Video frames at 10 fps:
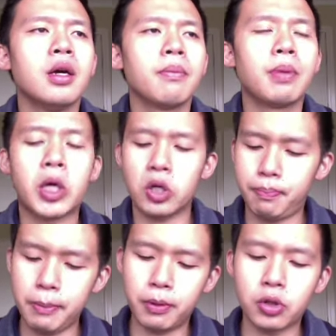because
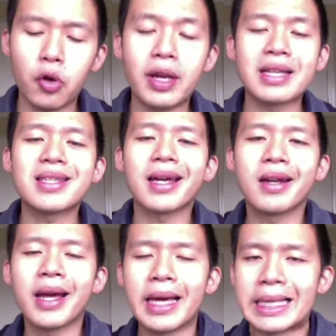people know that
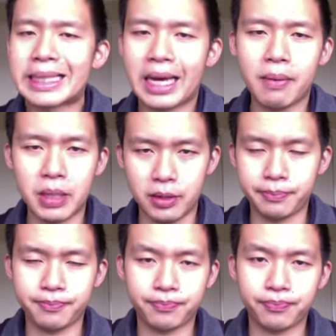Saturday is coming.
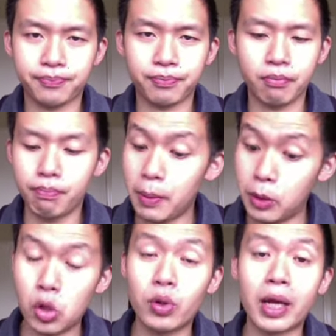People
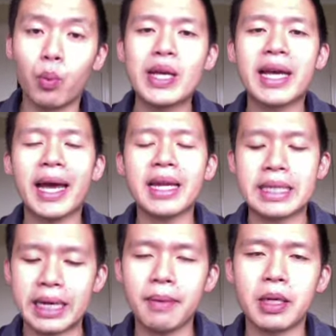know that weekend is
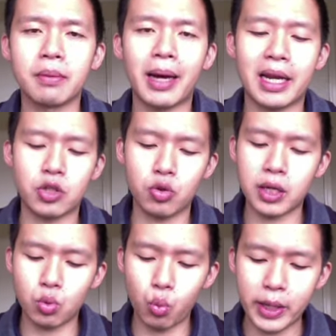coming, but as soon
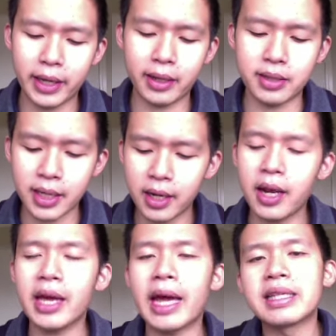as weekend,
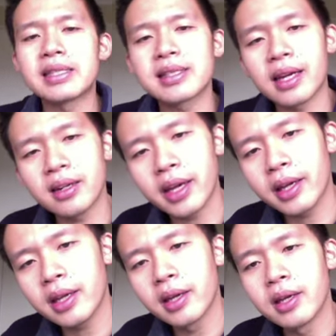Saturday and
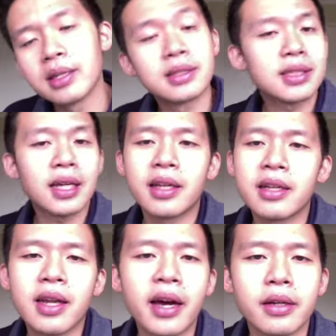Sunday, Sunday
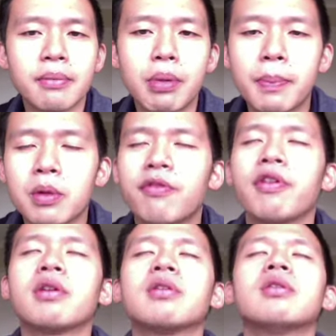night, people
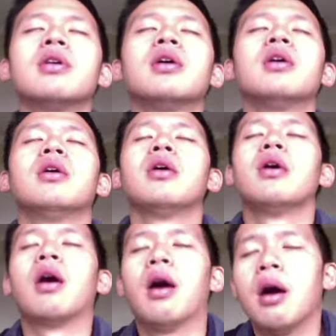feel,
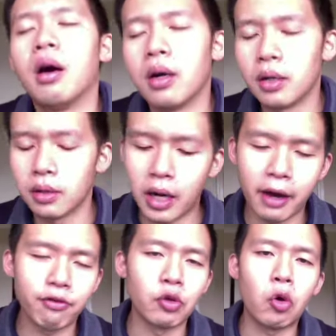oh, I
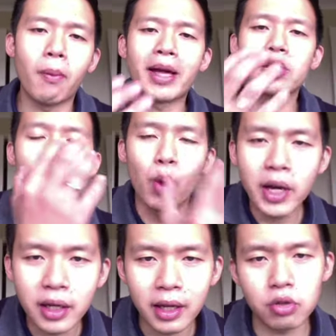have to go back to work
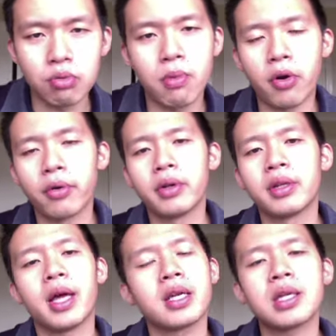again tomorrow. And
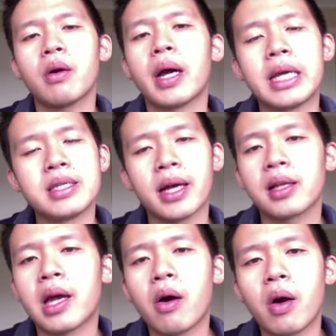that is how I,
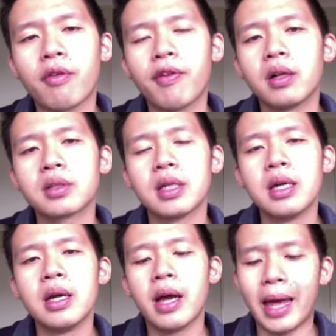exactly how I felt.
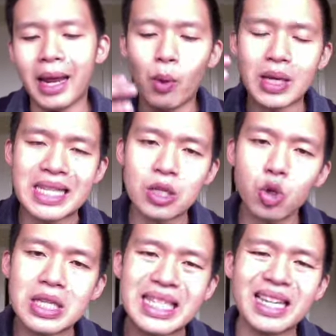And I was so
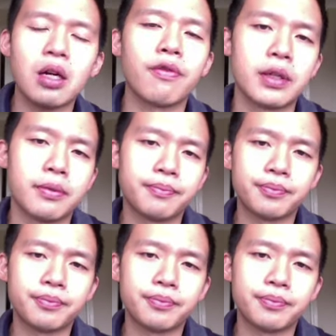sick of it.